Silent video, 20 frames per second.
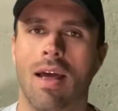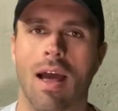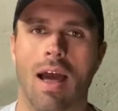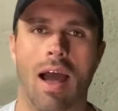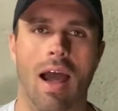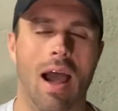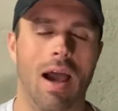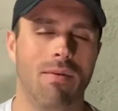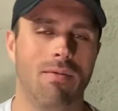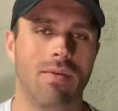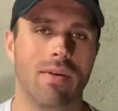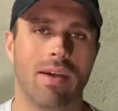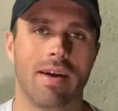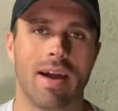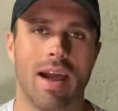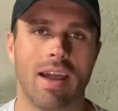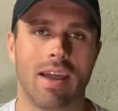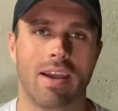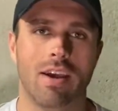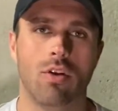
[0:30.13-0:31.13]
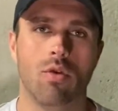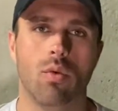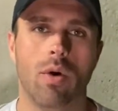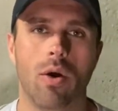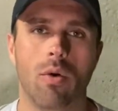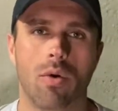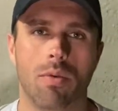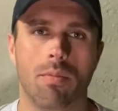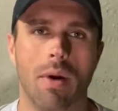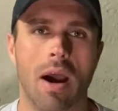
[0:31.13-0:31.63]
I feel like I can get away
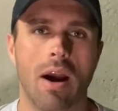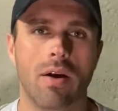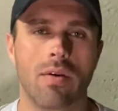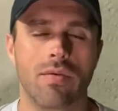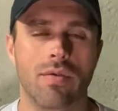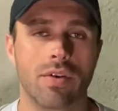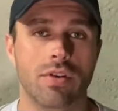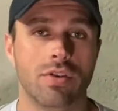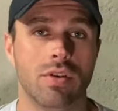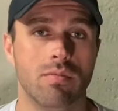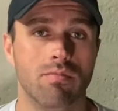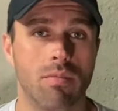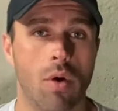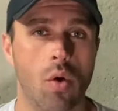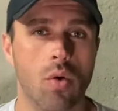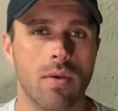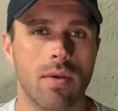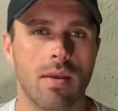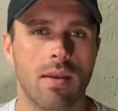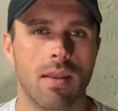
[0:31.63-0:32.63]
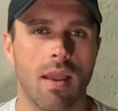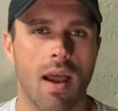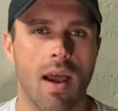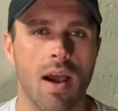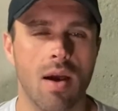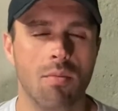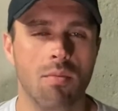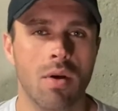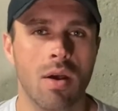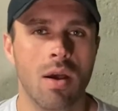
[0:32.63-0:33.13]
with power fishing most of the
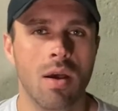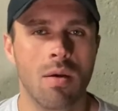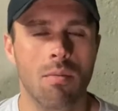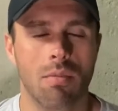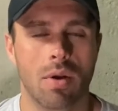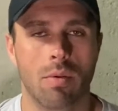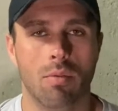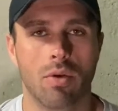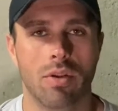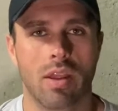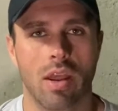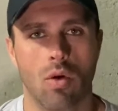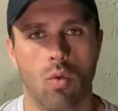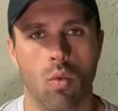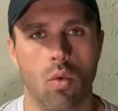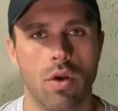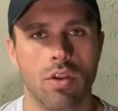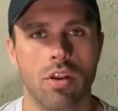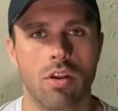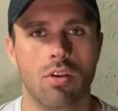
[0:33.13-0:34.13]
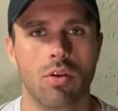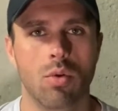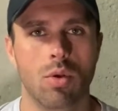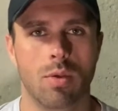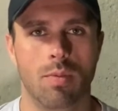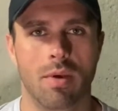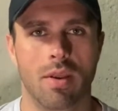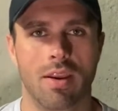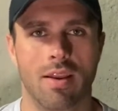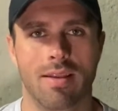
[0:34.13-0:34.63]
time, but I'm gonna take 1 to 2
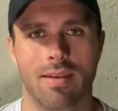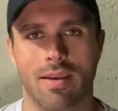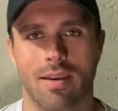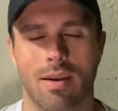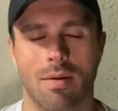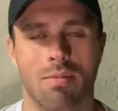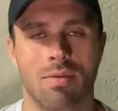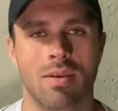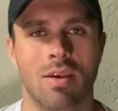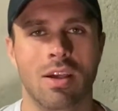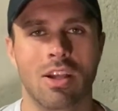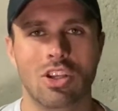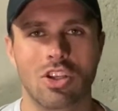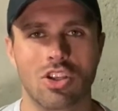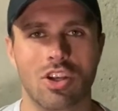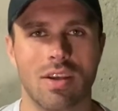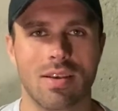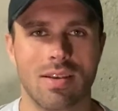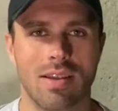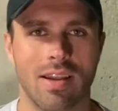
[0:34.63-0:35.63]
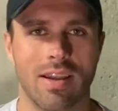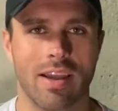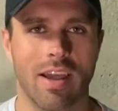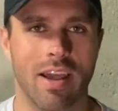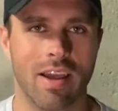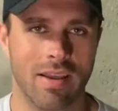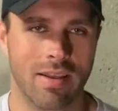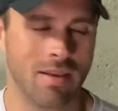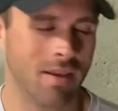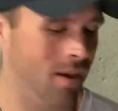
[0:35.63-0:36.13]
spinning setups just in
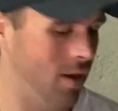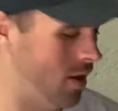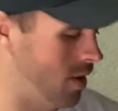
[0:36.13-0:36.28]
case.